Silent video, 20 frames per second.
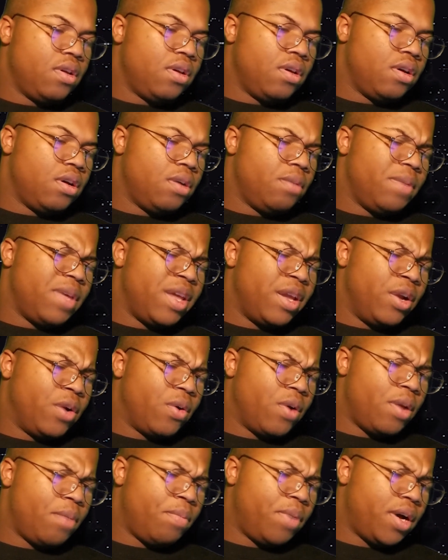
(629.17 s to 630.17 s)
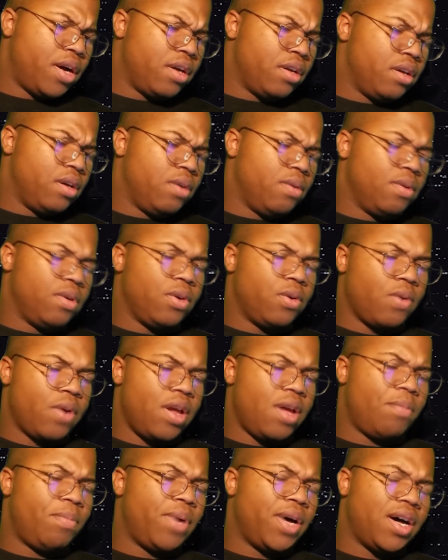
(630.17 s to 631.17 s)
Oh man, Grandpa
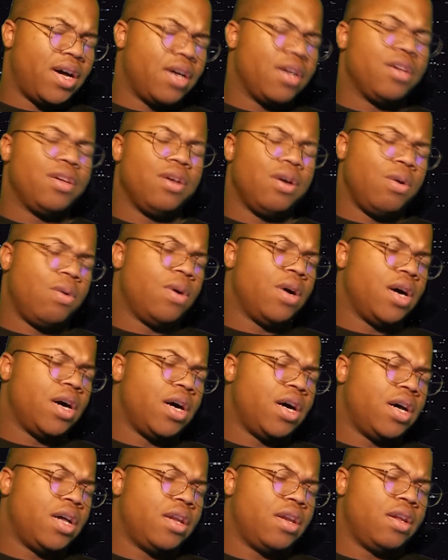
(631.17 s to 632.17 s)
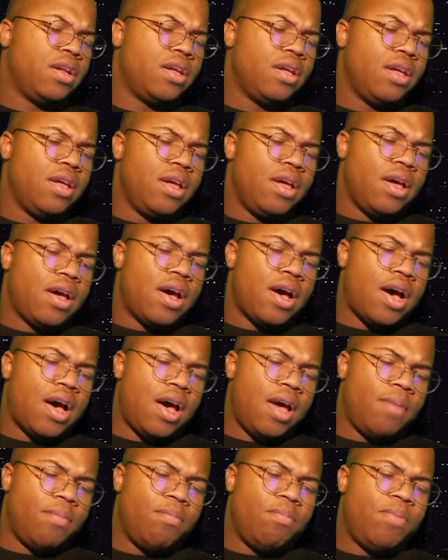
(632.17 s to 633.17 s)
Gohan,
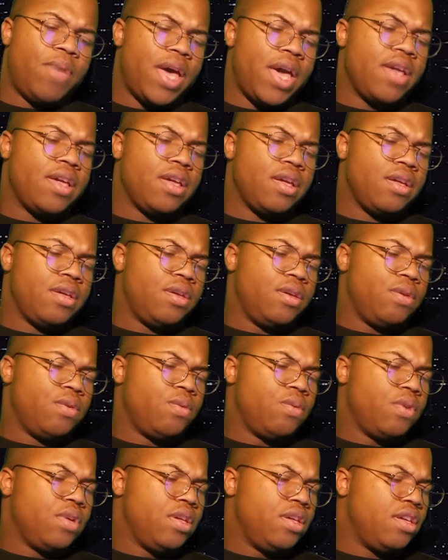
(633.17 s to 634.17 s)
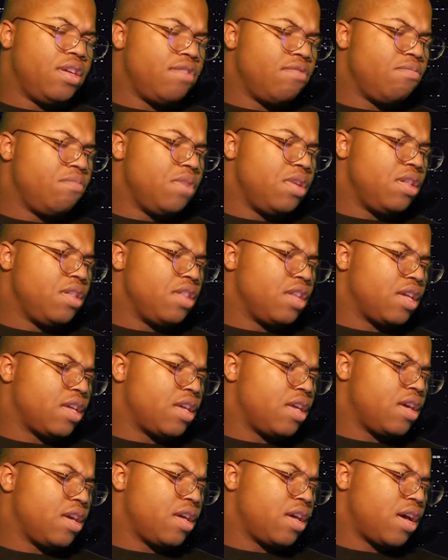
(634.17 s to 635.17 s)
I'm begging you, give me the
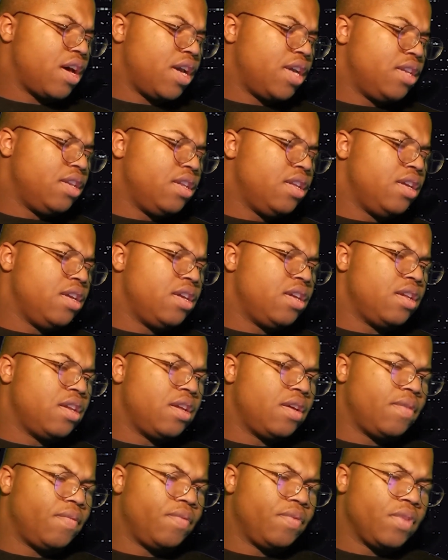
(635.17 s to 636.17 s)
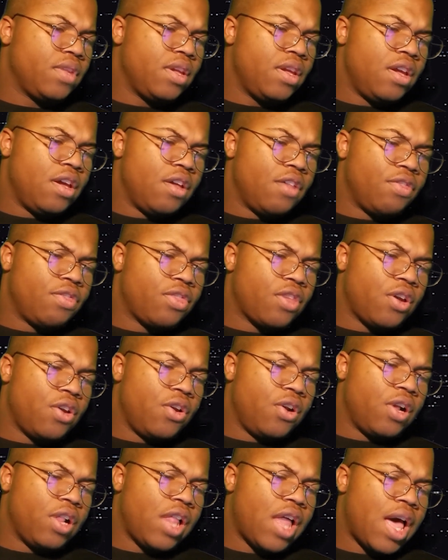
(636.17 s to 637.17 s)
kick I need.
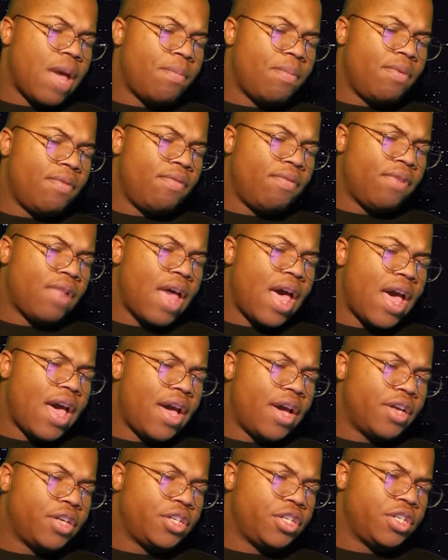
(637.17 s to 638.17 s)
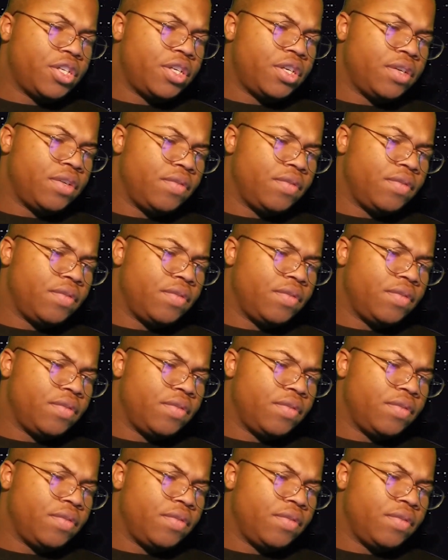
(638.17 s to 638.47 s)
Thunderclap and Flash.